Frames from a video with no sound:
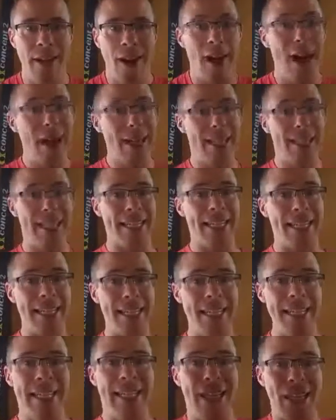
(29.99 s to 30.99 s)

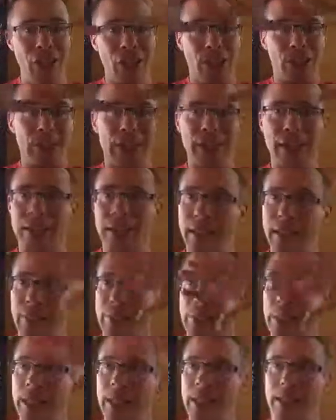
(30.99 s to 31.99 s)
Ideally, you'd be in this
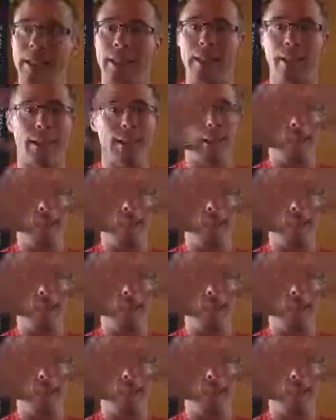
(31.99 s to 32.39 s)
big